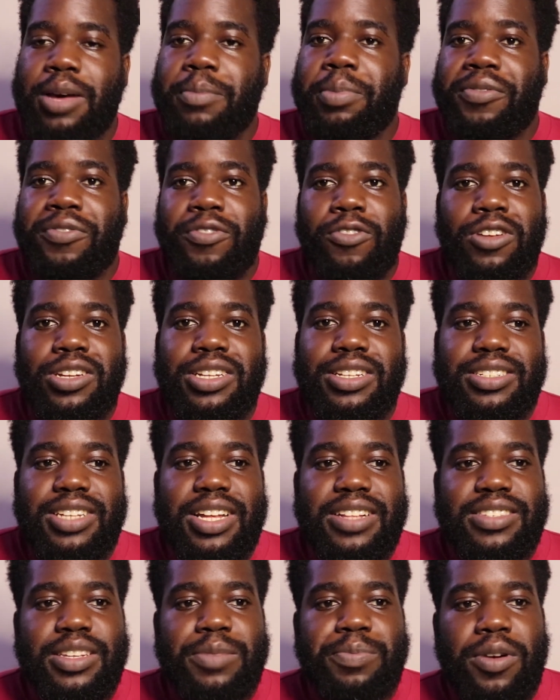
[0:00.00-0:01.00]
But for all
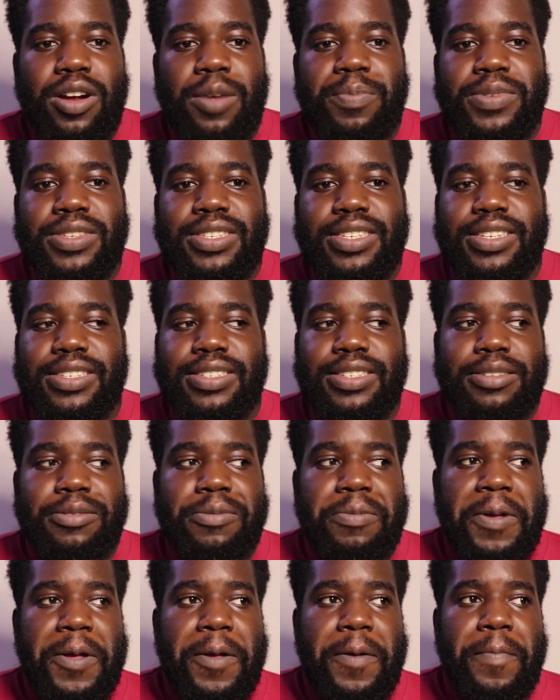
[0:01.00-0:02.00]
intents and
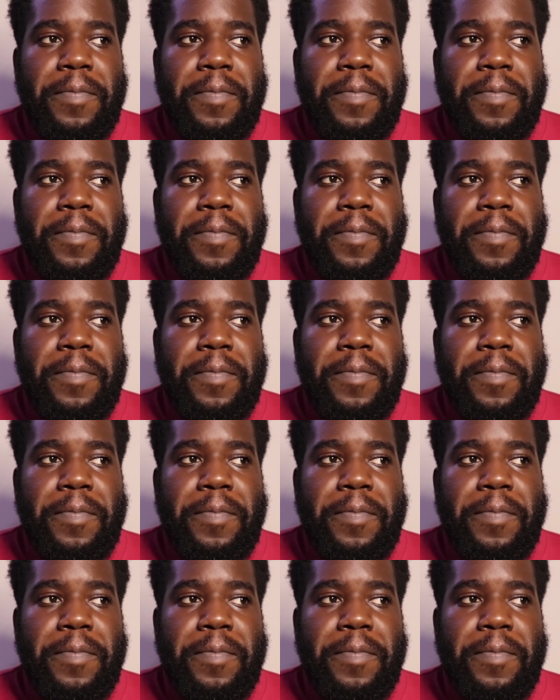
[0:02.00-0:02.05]
purposes,